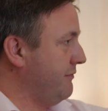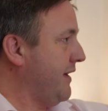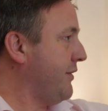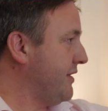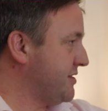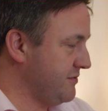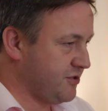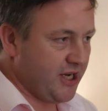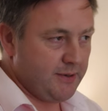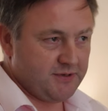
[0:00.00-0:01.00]
various
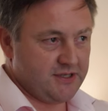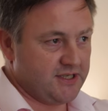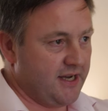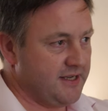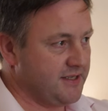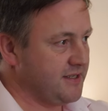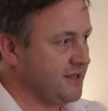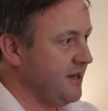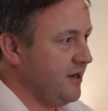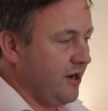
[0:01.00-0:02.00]
shapes and sizes
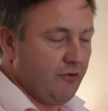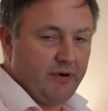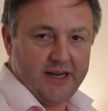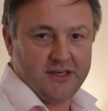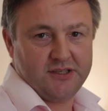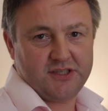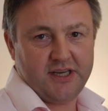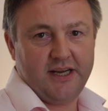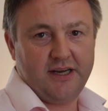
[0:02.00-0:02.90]
arranged